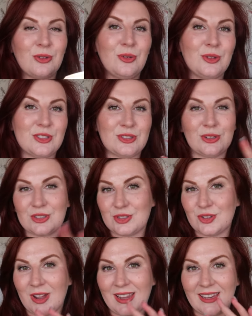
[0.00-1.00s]
the goal is not
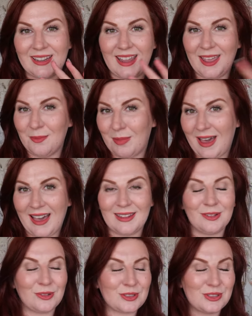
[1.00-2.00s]
to try and hit
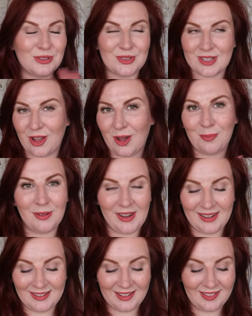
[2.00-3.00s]
pan or to use it up or
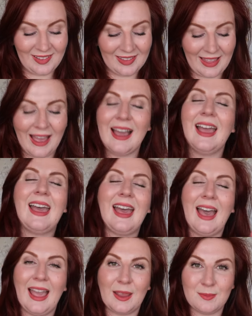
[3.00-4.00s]
anything like that.
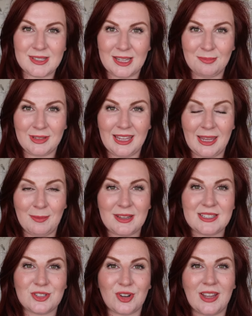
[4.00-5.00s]
I am simply
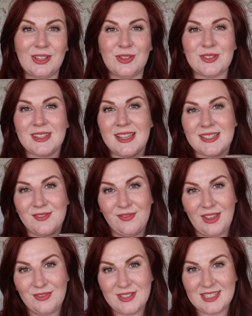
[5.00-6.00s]
aiming to try and use this
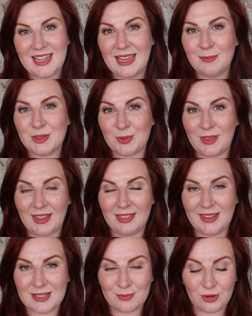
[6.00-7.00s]
50 times
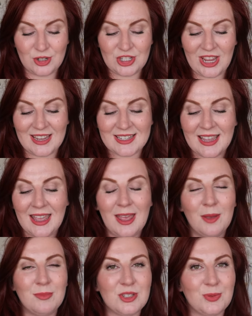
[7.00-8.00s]
within this project.
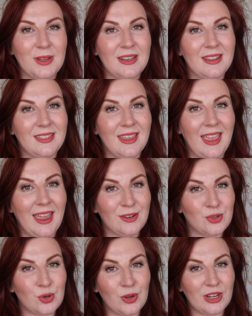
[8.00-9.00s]
Between the
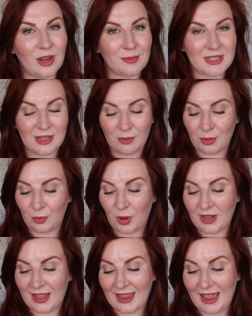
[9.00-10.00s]
intro and update number
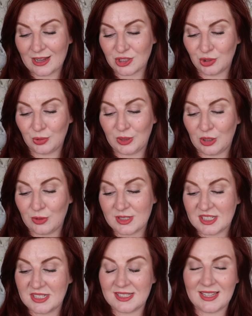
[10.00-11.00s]
1, I actually only
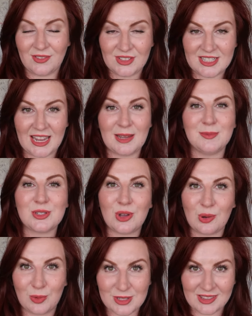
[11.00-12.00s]
used it 7 times,
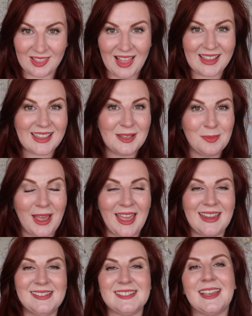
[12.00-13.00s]
so I was lagging
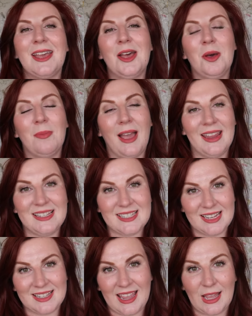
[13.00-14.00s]
behind, but I
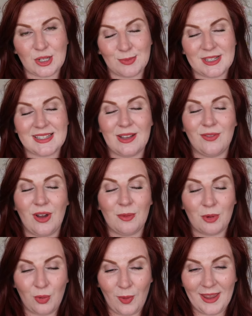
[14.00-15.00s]
did catch myself
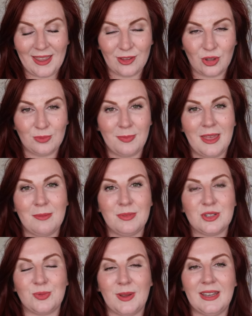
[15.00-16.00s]
up quite a good bit
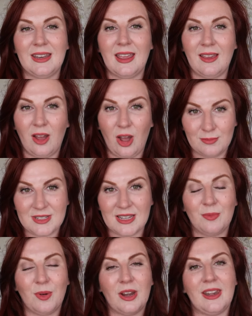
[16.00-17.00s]
between
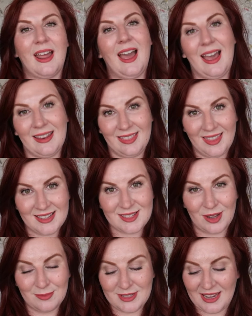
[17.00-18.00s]
update 1 and this
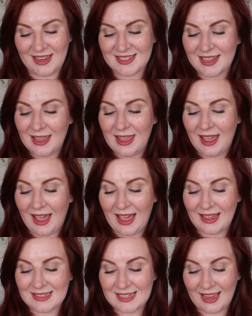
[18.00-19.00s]
update,
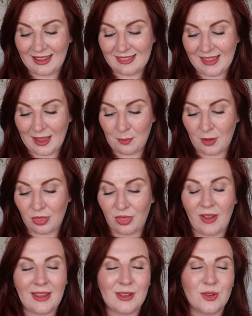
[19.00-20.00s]
and in that
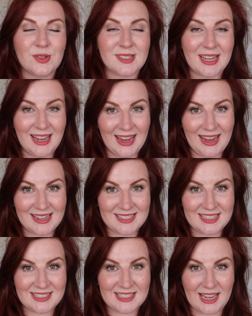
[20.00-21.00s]
month I used it
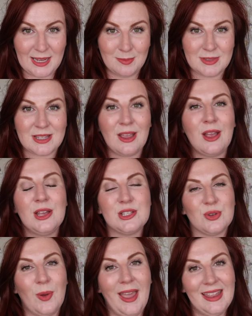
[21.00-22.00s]
18 times.
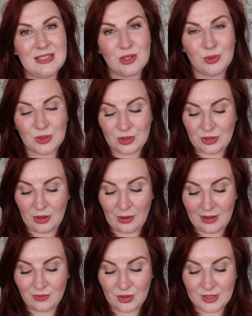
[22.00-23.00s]
So in total
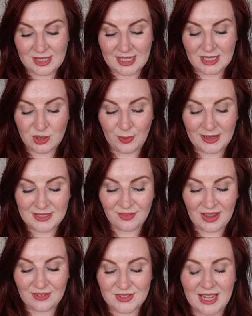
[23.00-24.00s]
now I've used this
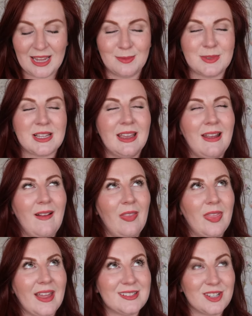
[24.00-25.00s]
25 times.
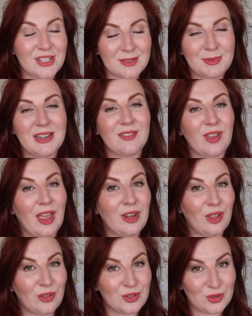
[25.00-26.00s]
That does mean I've got
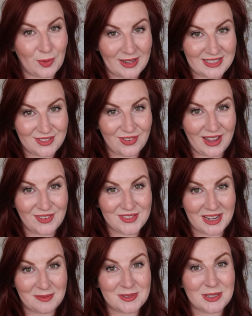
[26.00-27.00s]
another 25
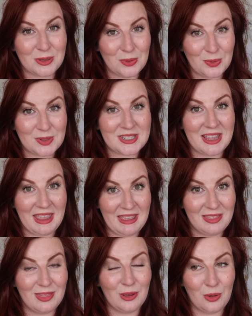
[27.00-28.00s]
times to go to
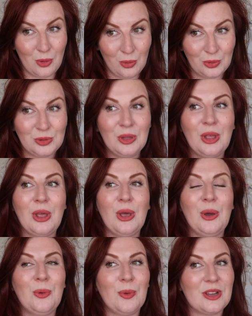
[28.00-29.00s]
hit the goal,
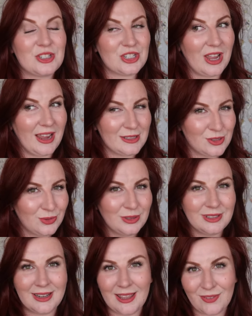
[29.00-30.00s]
which I
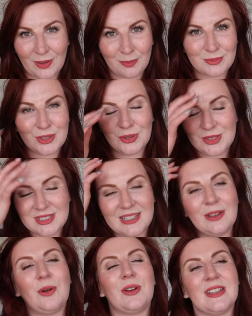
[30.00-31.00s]
don't, if I'm
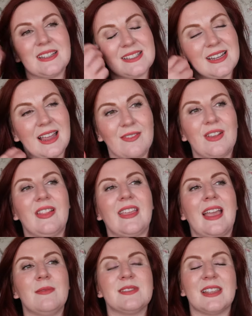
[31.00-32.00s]
totally honest, I feel
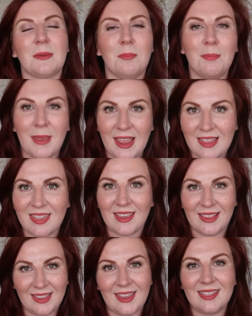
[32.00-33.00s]
like I was like
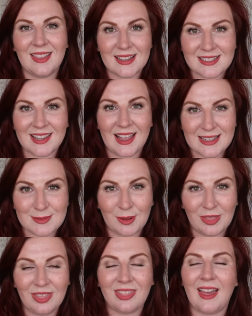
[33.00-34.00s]
bathing in this last
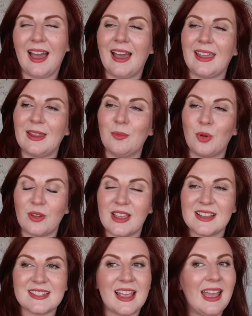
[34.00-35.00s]
month. I wore
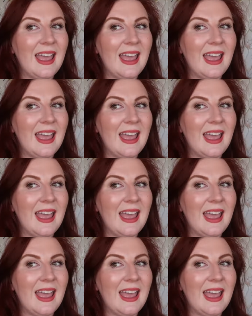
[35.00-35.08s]
this